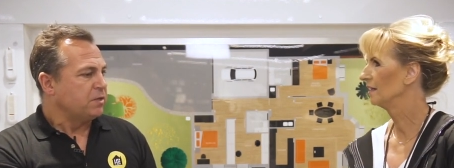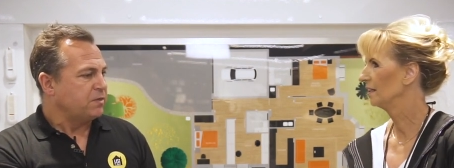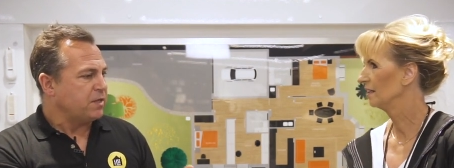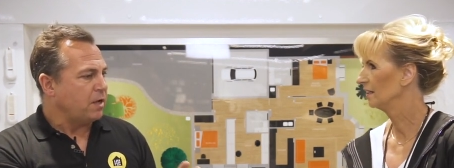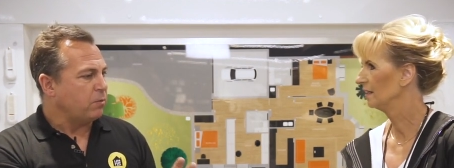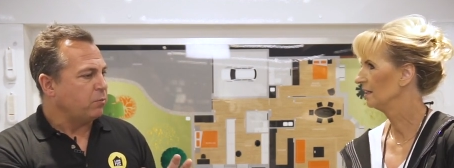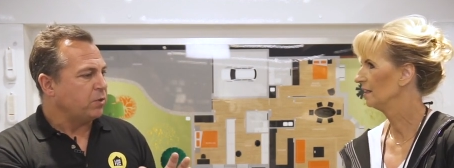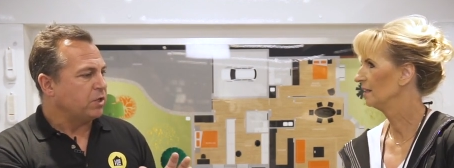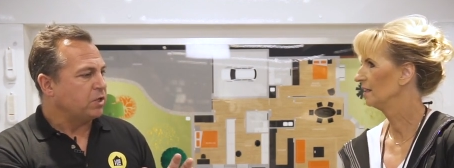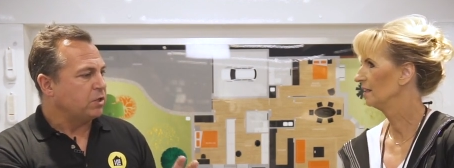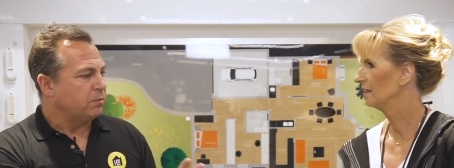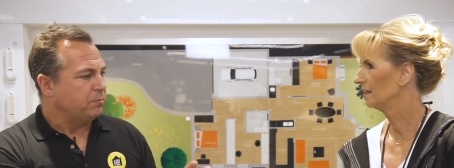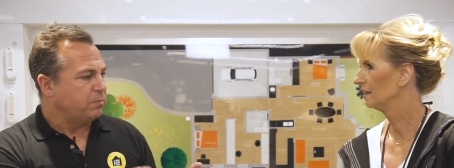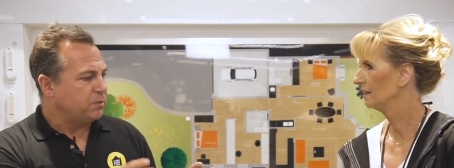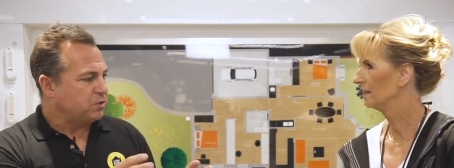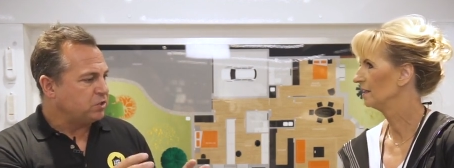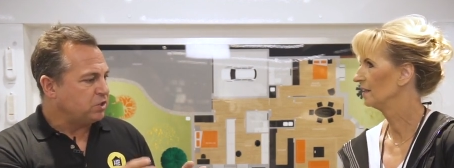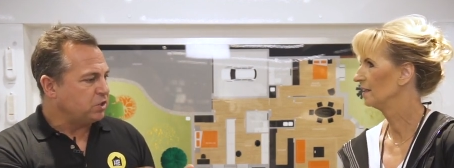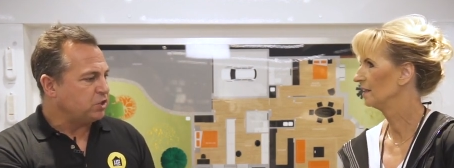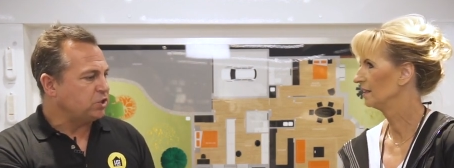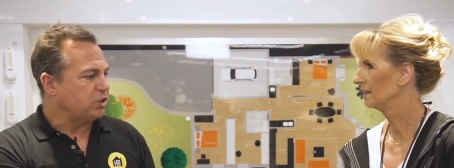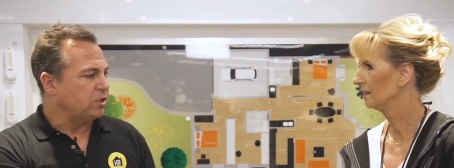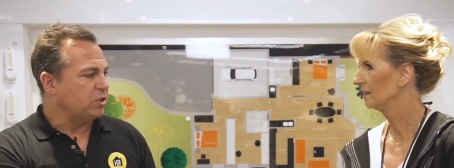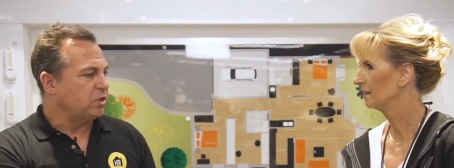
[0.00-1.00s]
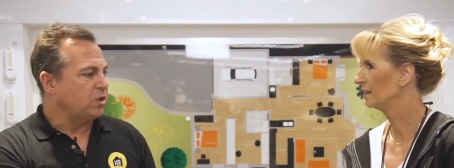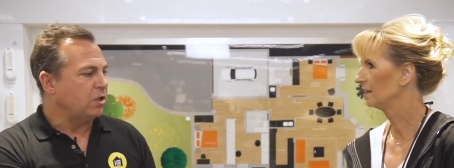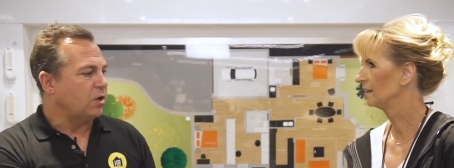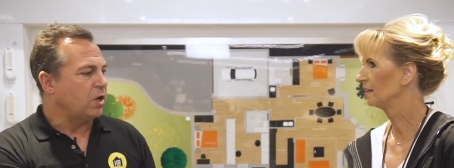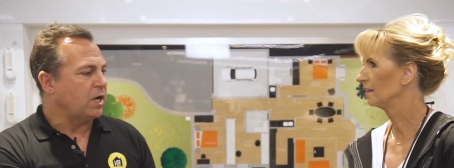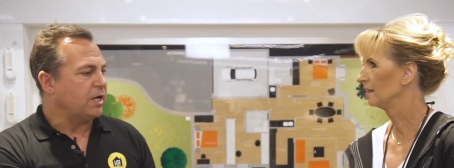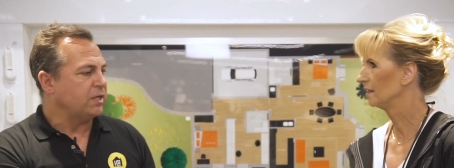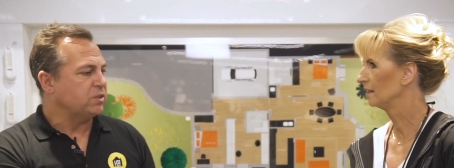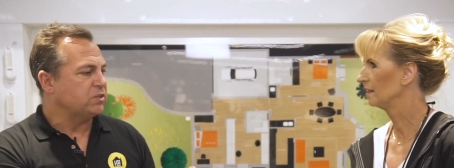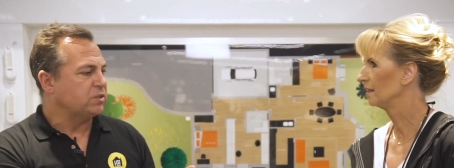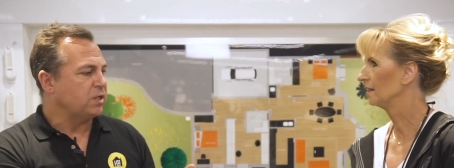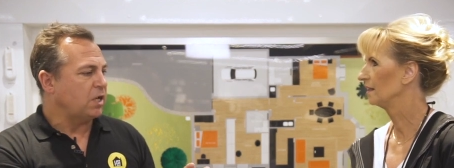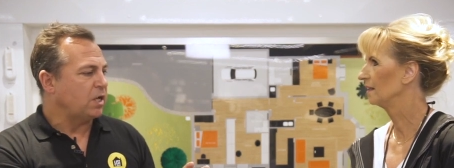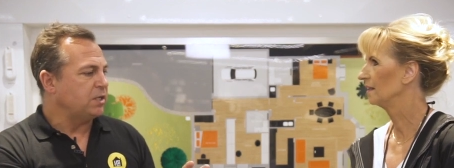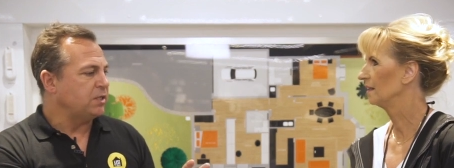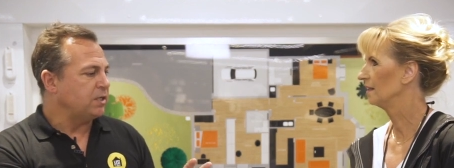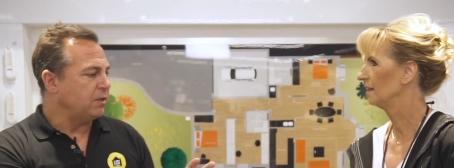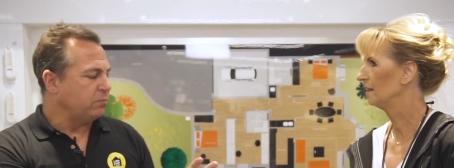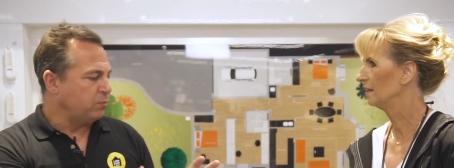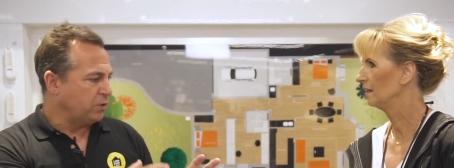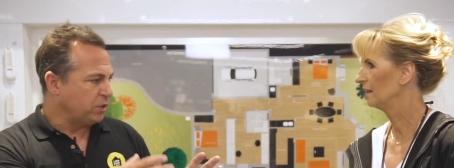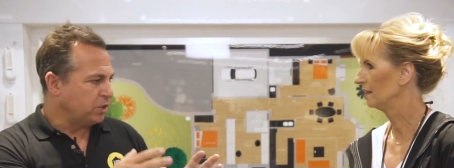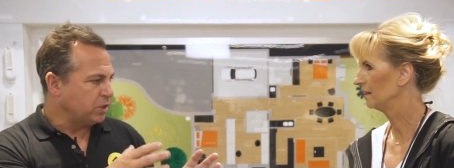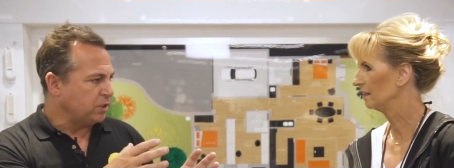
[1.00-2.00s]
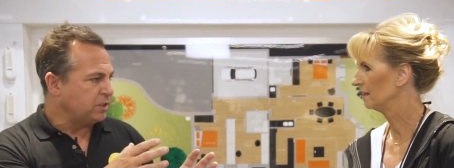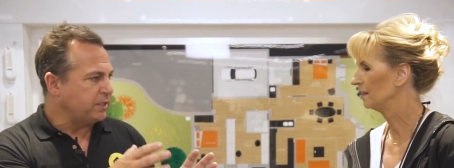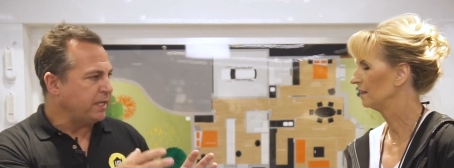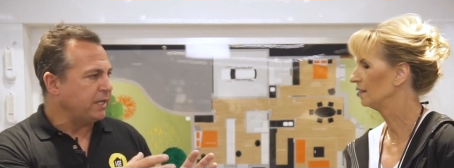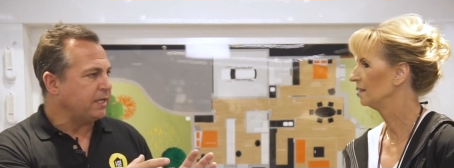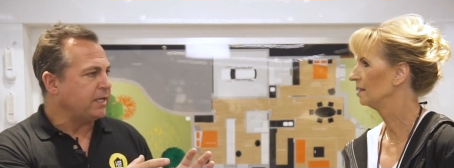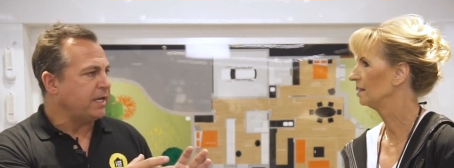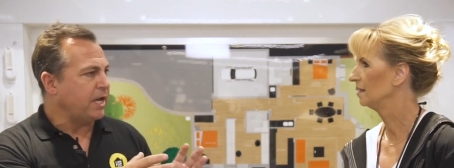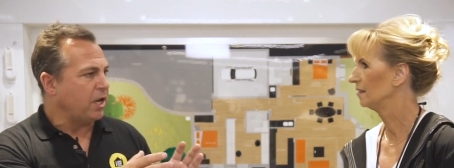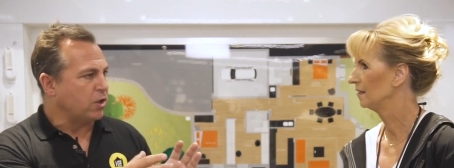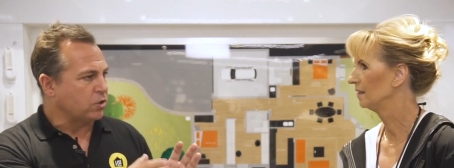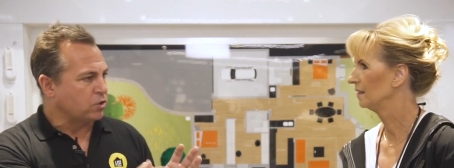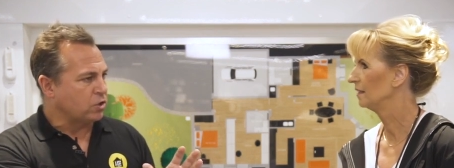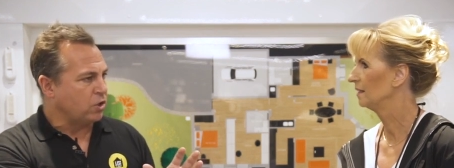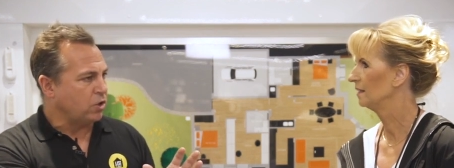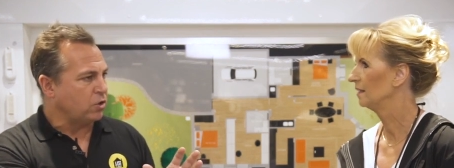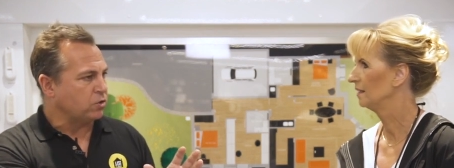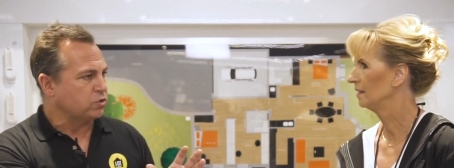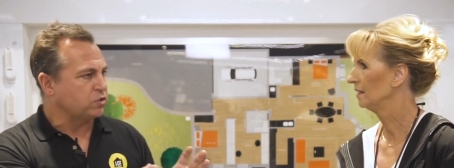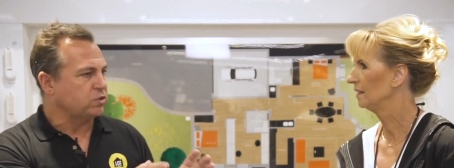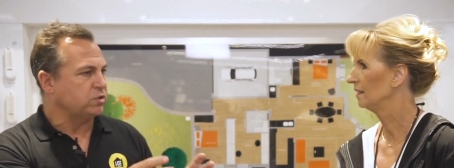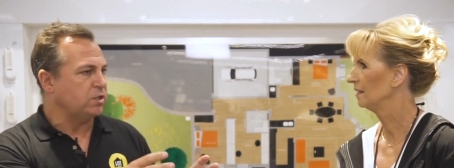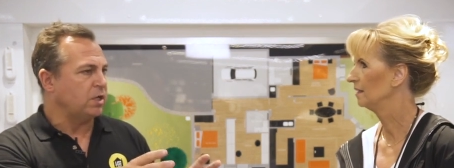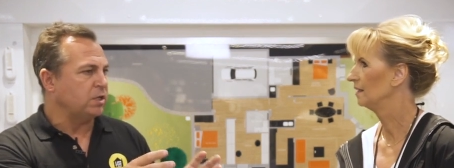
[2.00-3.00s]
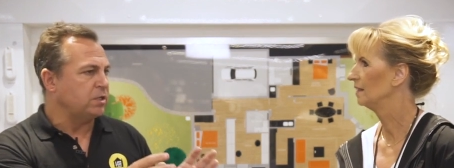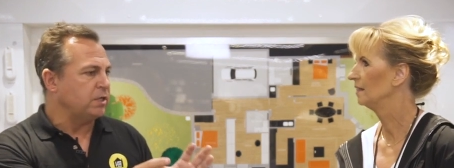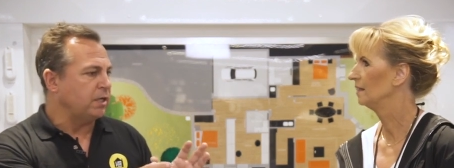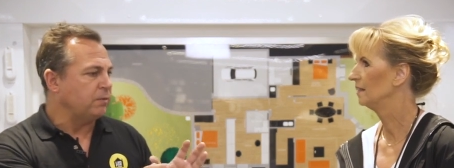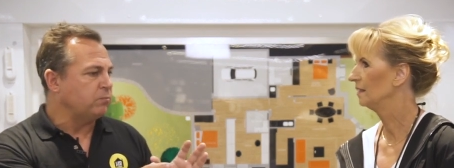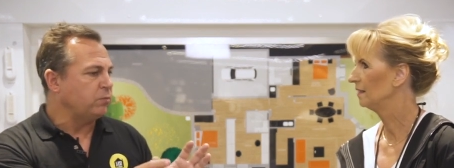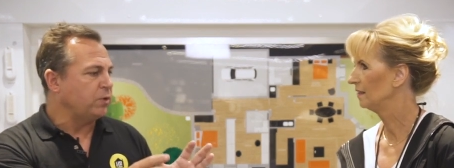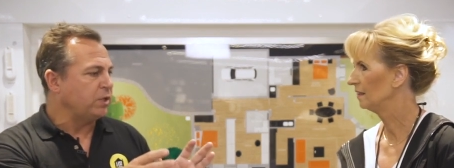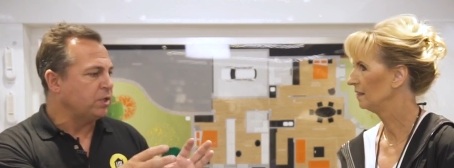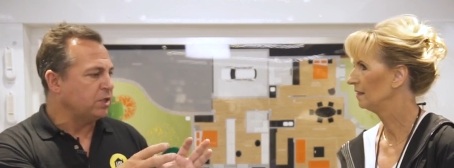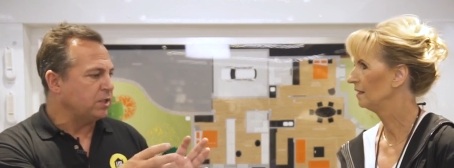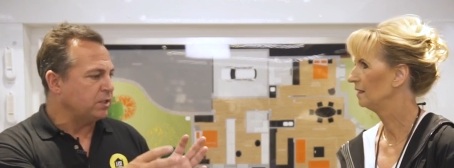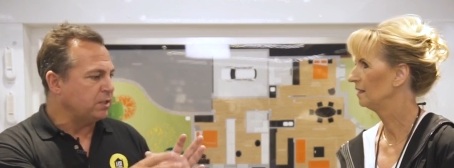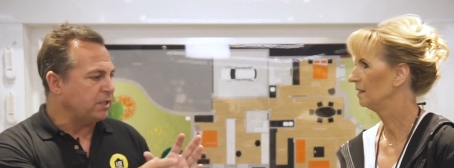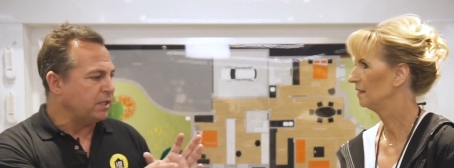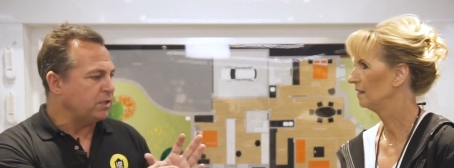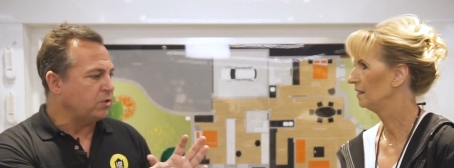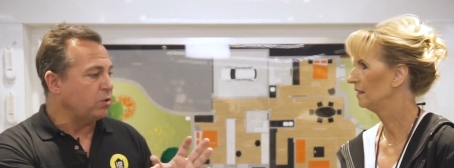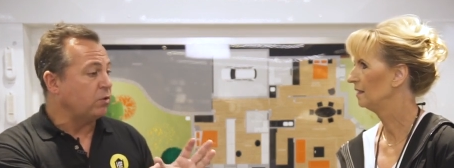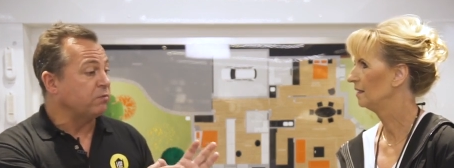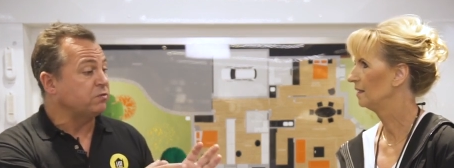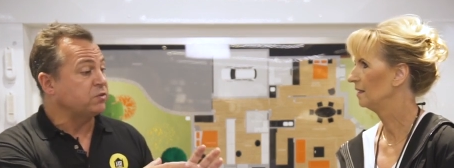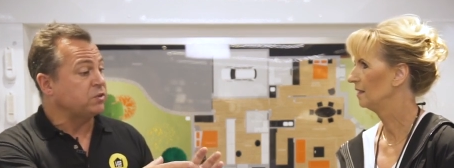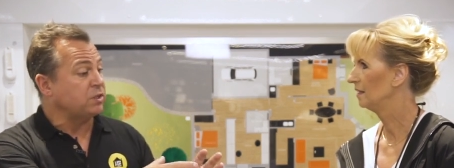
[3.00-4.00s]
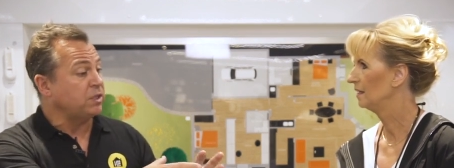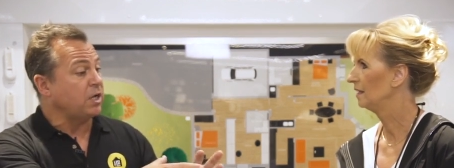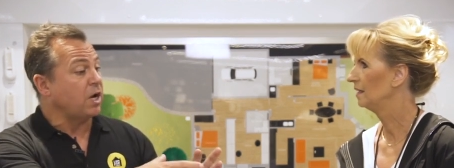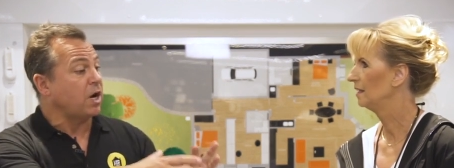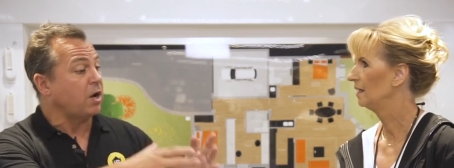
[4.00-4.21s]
Speaker 1: then we can position the lights and then we can then get a cost and then we can then obviously